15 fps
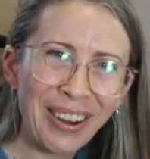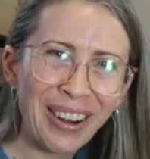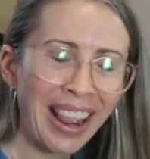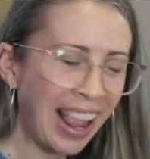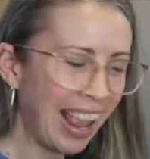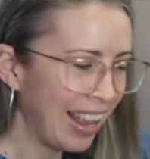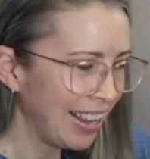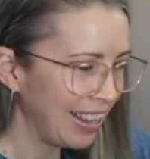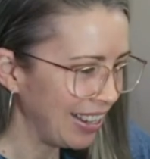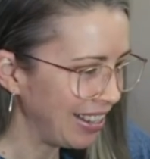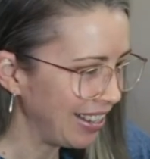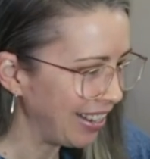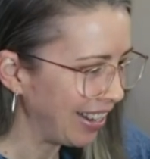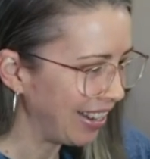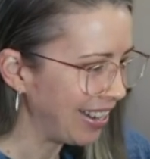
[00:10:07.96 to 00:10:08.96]
so
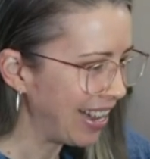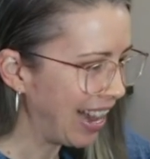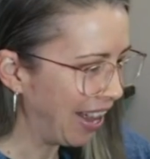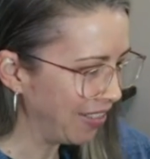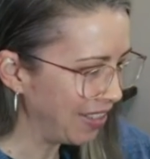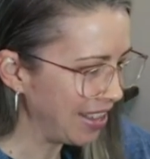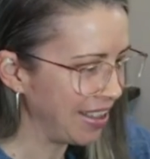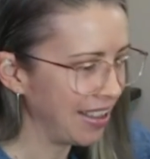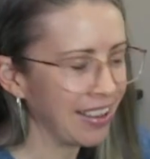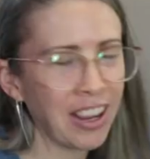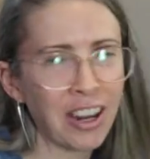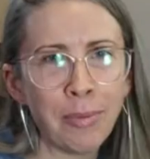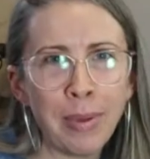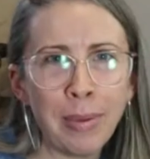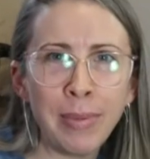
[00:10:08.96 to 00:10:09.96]
now this is
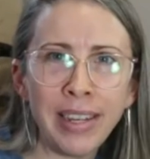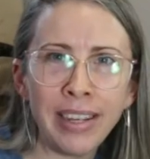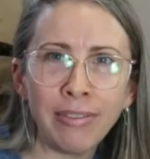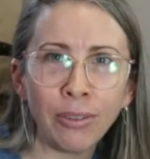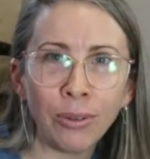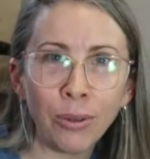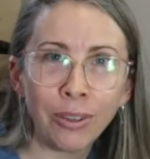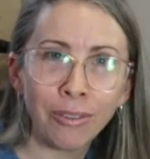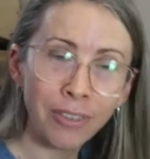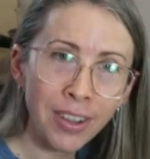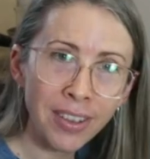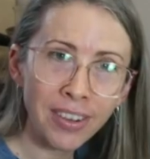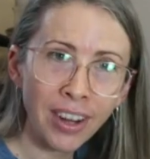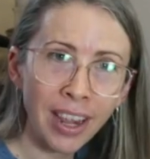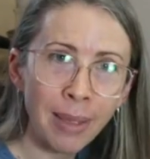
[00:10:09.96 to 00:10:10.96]
going to be a bit difficult the
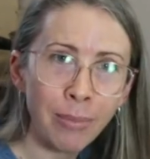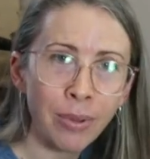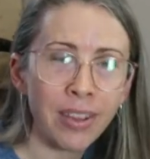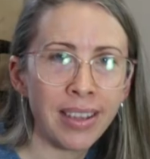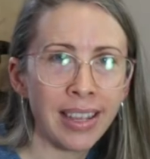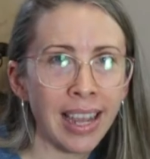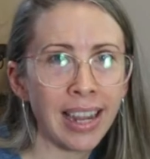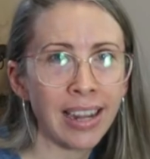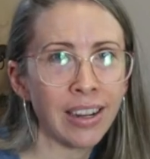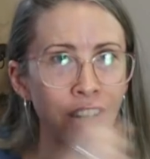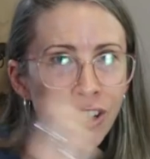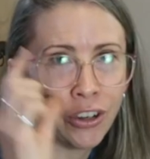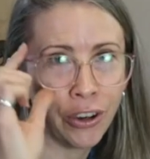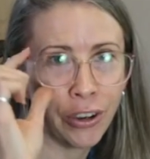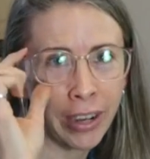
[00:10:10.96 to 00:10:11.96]
first time because again
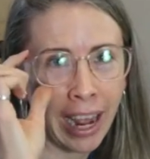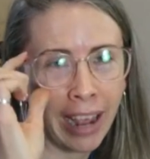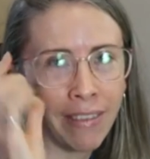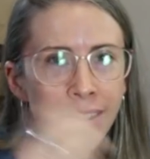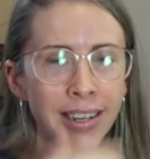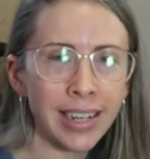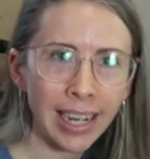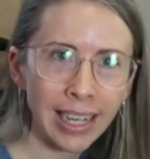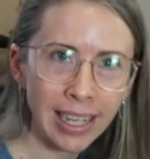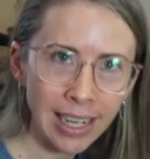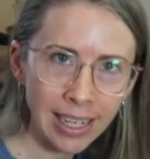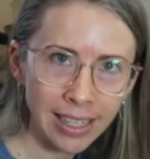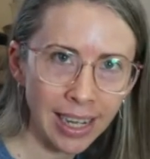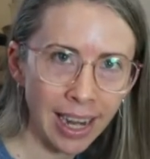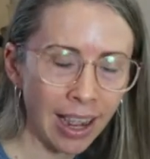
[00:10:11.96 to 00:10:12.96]
you don't have the
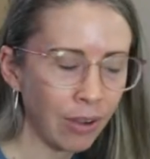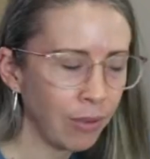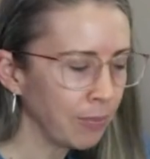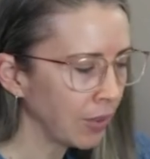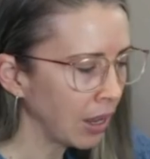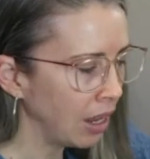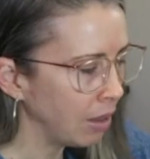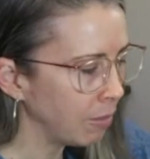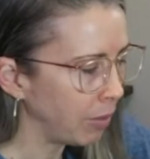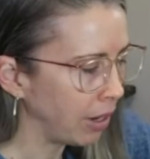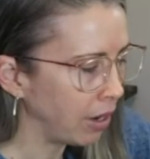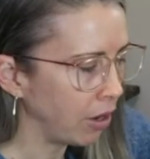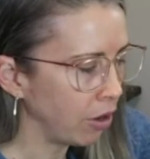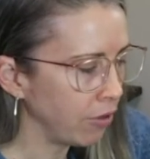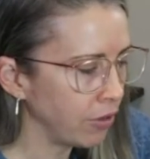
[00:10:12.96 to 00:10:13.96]
technique down
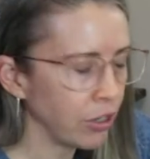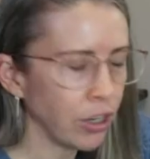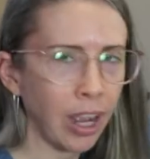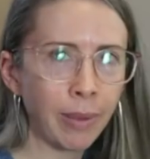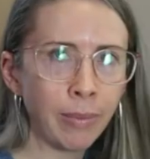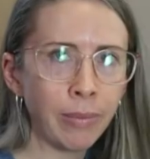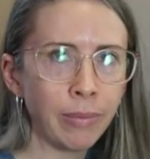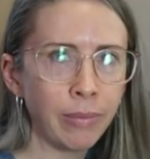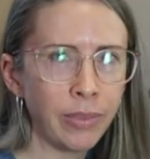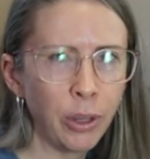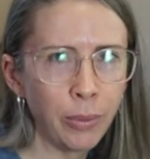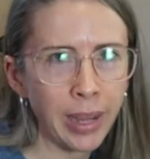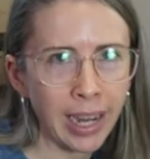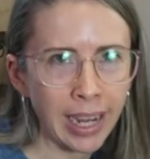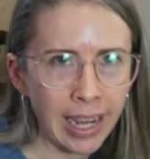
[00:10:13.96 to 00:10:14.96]
but over time
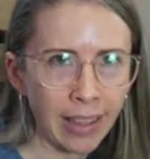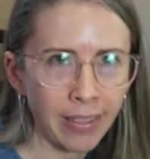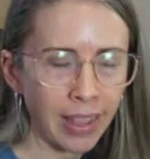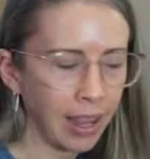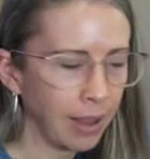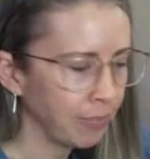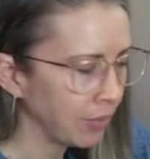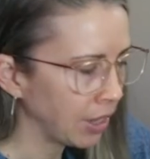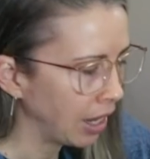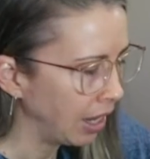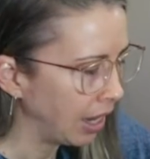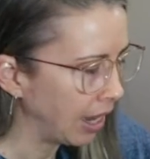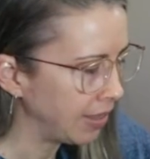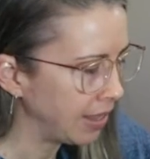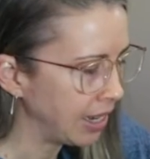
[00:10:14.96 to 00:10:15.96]
you'll be able to get there
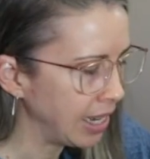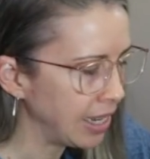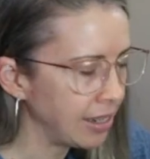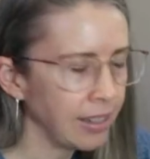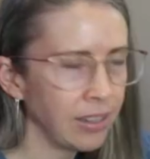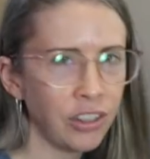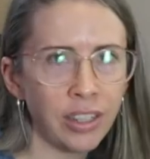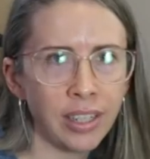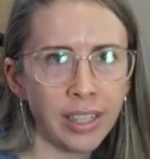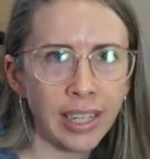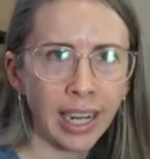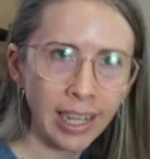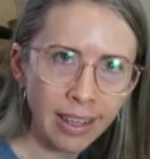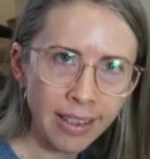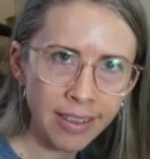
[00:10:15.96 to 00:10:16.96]
and the hint is just to
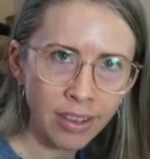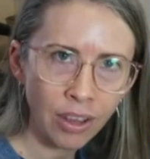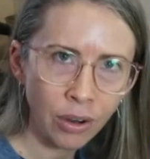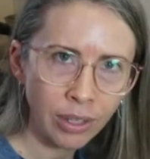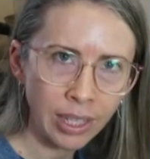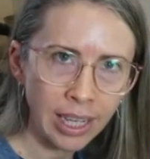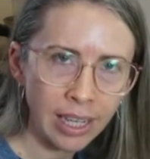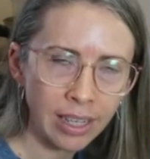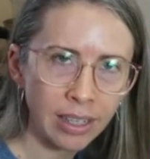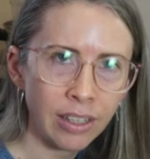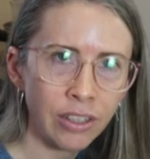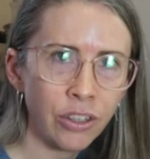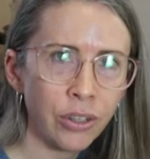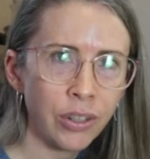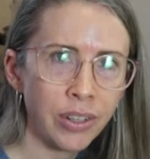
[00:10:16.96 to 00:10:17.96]
take it slowly
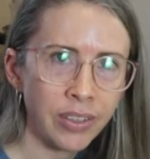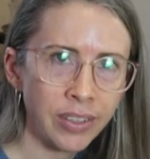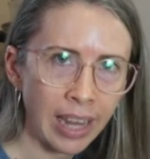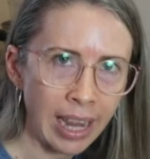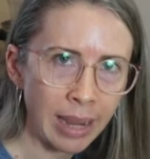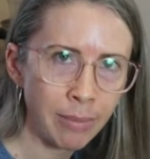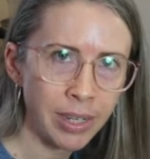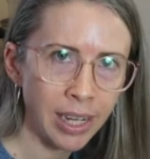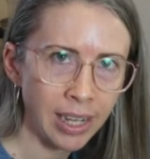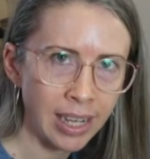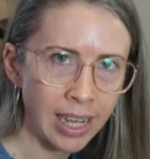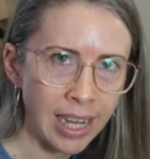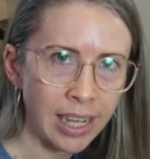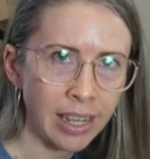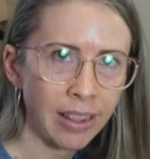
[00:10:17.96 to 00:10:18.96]
and do the same
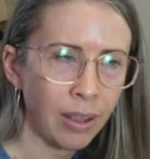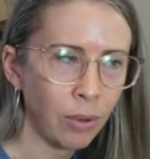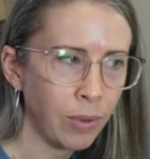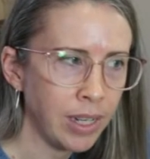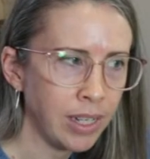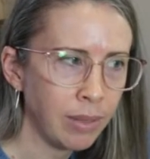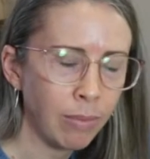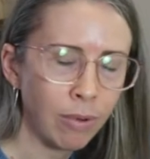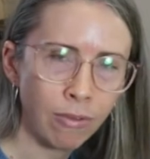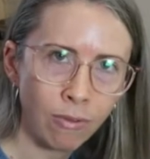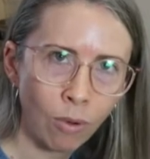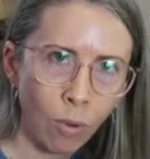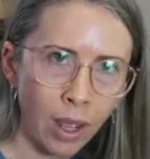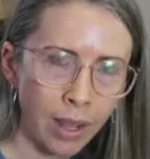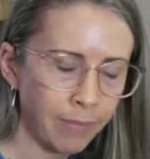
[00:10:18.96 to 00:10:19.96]
technique that we did
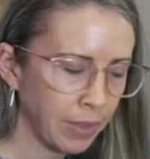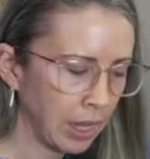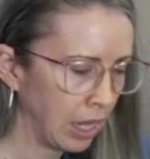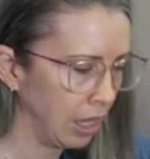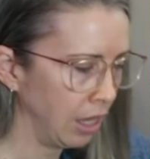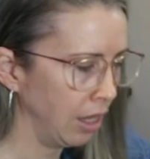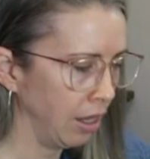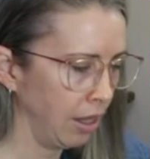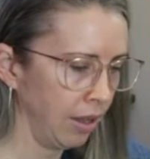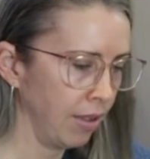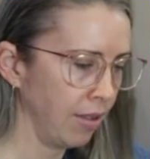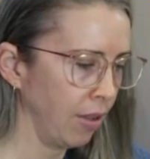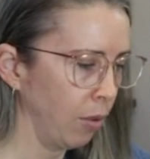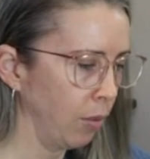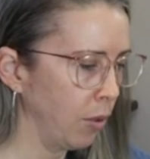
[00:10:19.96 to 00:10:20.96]
before.
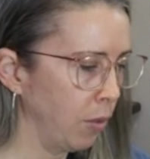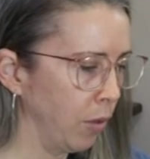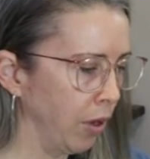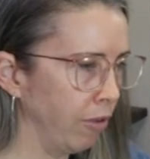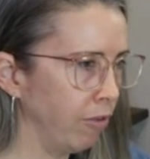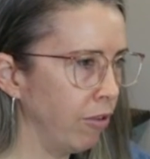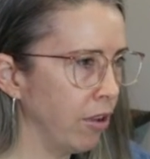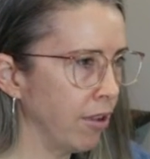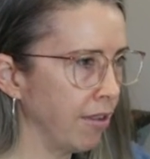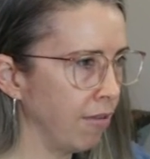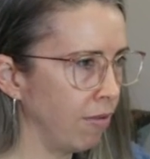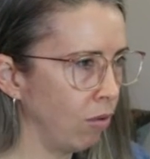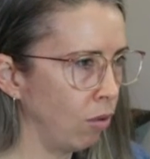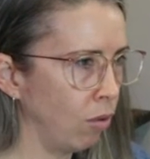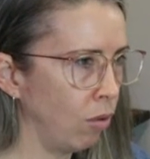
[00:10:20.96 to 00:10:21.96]
So we want to first
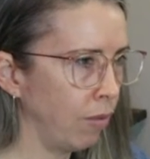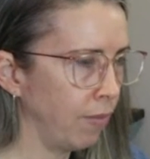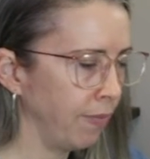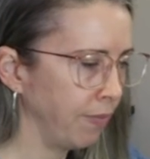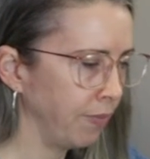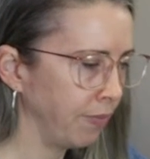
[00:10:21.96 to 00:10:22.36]
of all